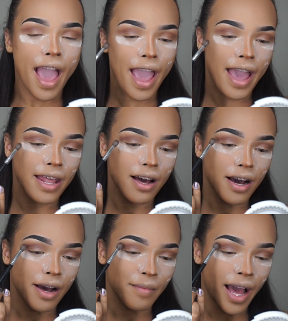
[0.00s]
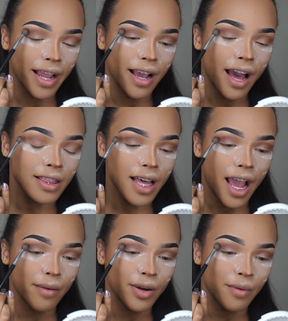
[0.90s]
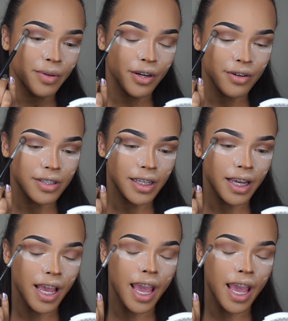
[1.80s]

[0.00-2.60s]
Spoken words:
And I got the eyebrow piercing